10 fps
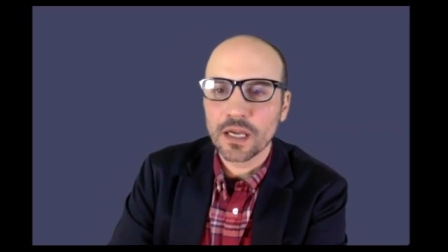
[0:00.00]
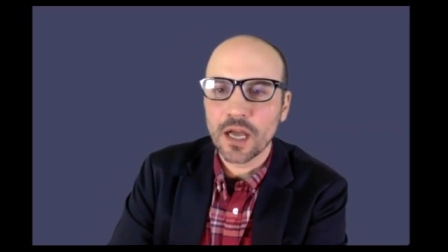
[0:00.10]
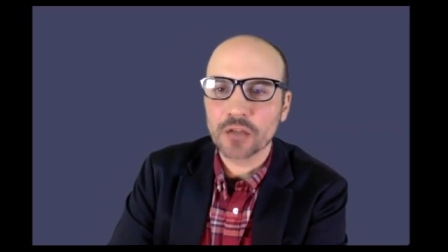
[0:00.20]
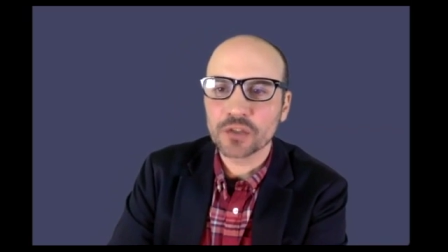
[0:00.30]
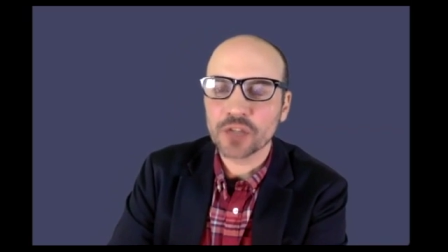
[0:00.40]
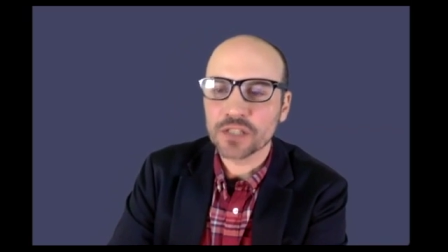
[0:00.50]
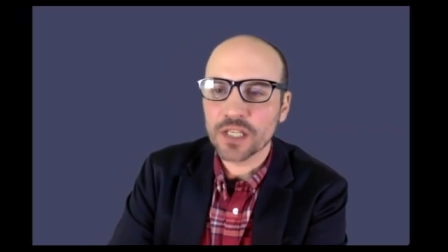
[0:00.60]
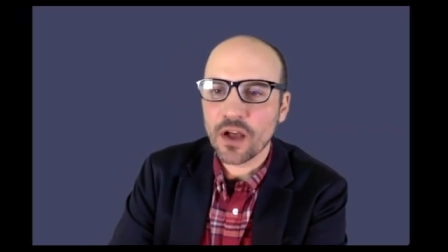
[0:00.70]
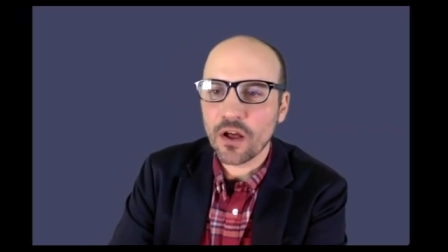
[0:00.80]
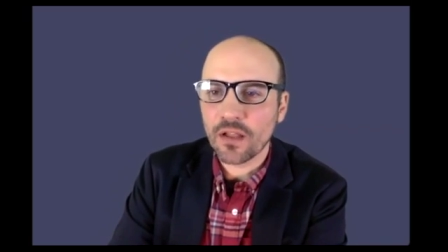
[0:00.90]
Shanti,
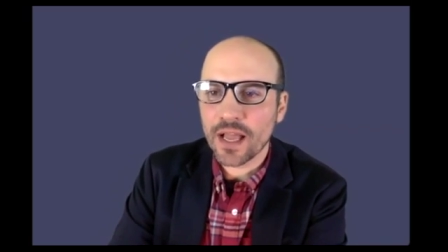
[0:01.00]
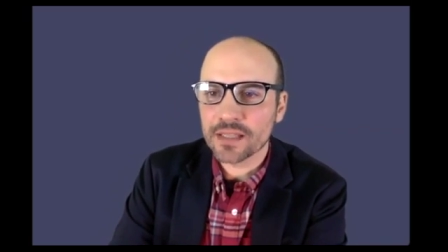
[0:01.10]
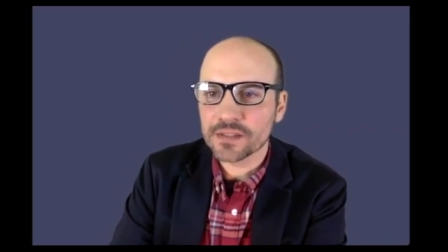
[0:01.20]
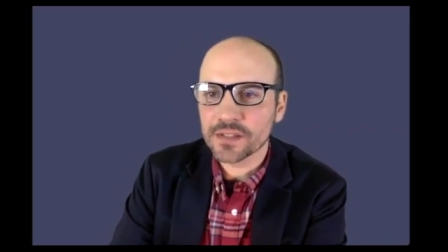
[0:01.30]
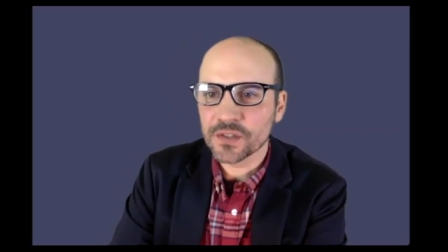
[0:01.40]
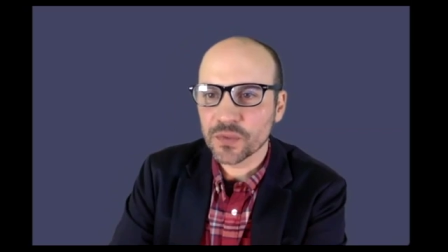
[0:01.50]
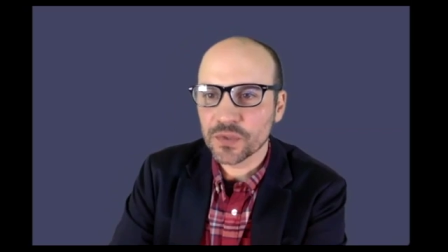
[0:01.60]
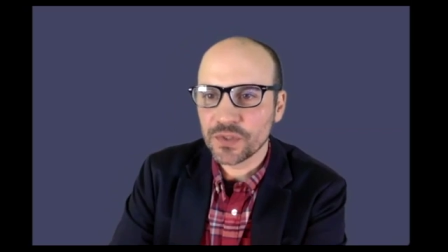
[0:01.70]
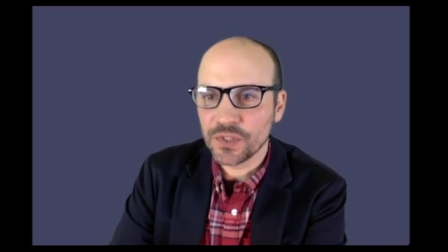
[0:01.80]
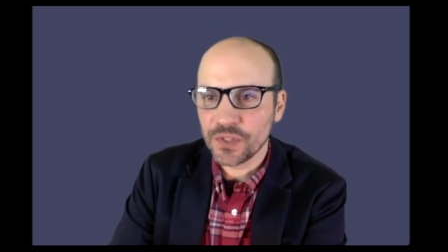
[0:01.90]
I'll ask this one
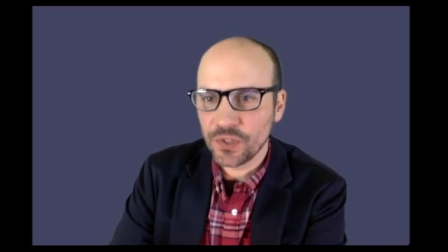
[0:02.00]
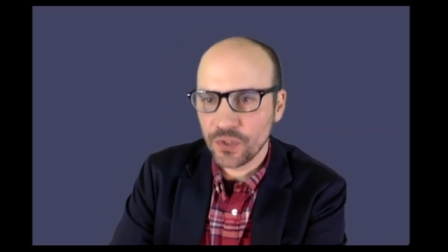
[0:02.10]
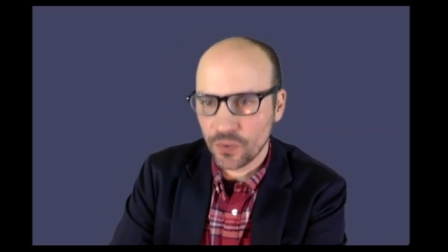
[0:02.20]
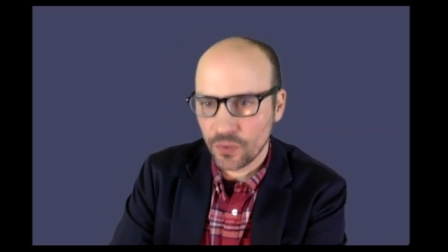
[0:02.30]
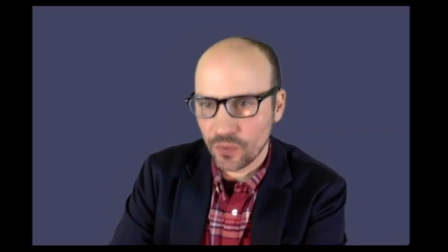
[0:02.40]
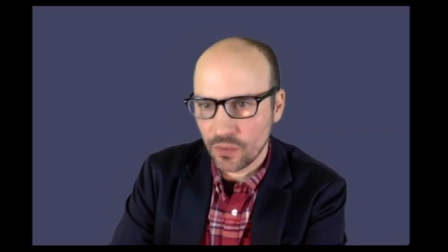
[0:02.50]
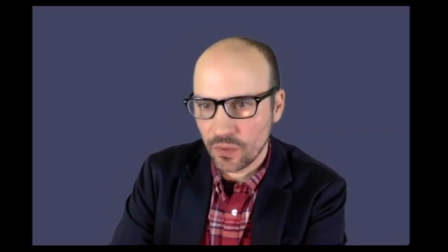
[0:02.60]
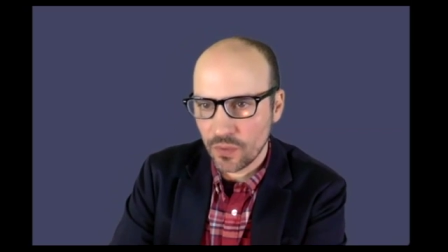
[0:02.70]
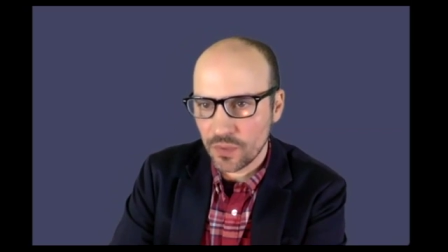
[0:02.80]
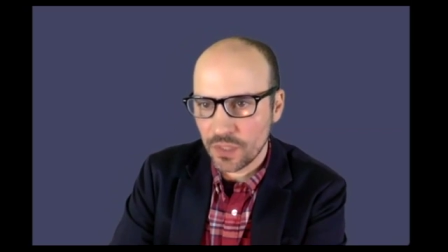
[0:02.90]
to you
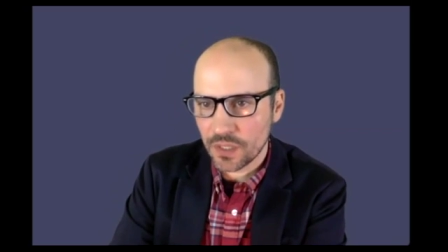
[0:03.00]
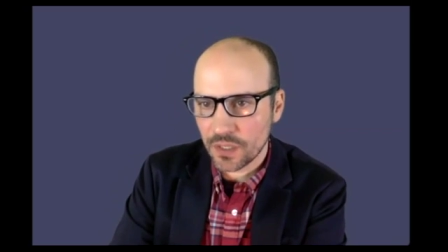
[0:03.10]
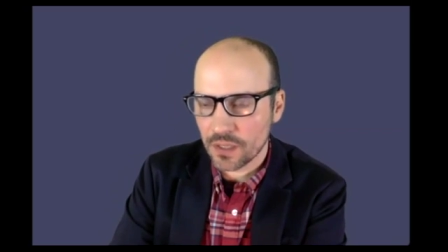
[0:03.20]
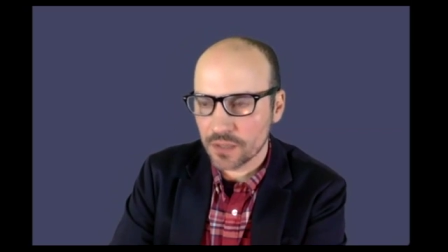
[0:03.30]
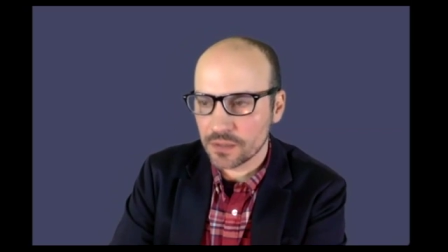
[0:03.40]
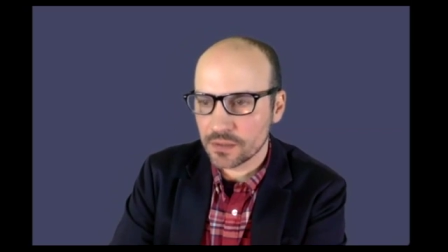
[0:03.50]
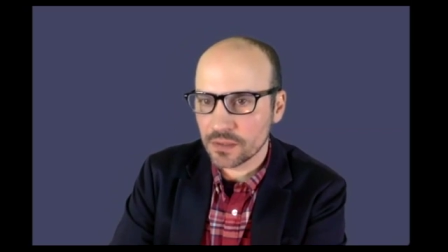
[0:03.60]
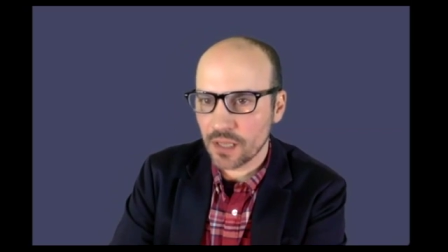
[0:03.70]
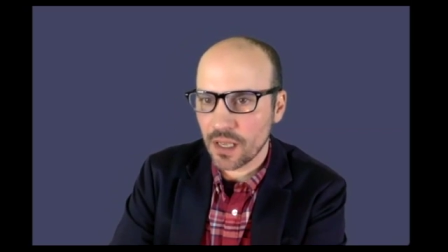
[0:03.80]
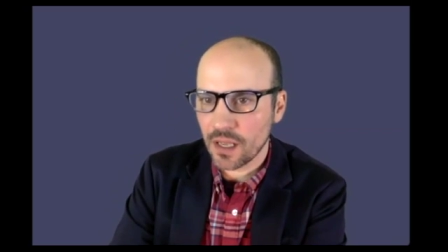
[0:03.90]
because
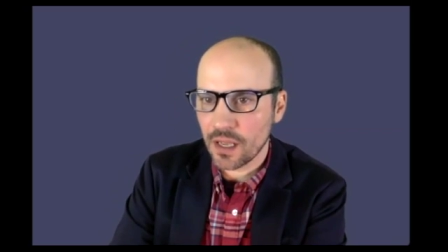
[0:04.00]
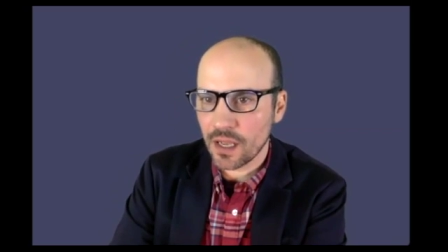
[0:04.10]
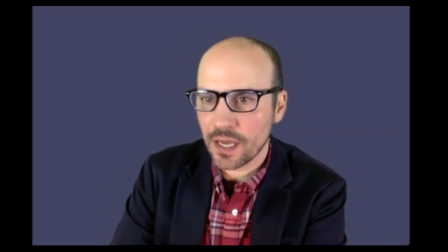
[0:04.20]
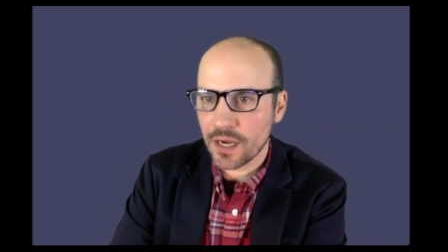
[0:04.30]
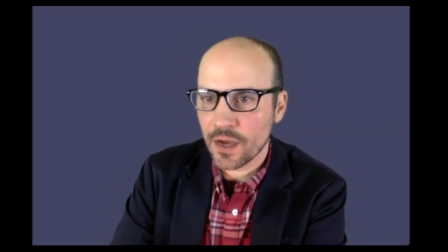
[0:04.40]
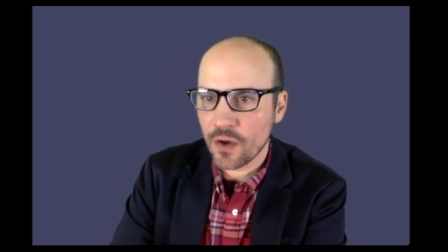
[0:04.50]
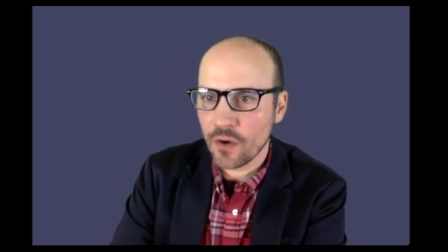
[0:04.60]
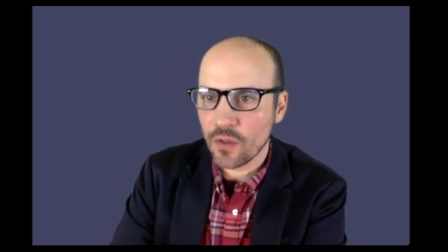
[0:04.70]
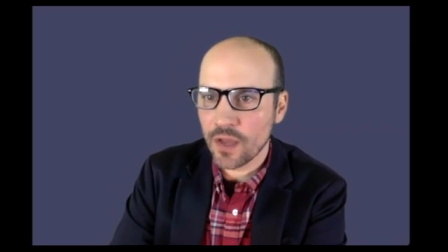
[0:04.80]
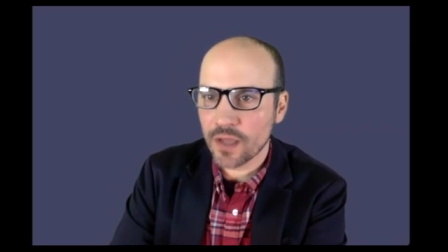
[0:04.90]
I know
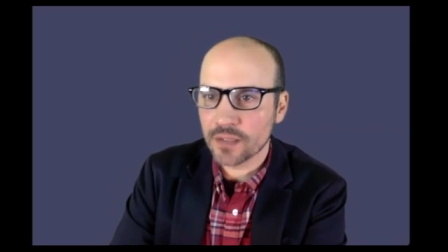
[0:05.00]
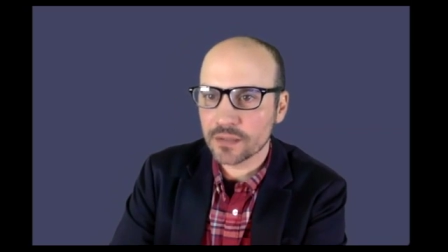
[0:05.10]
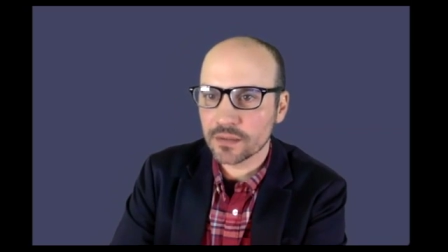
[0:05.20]
that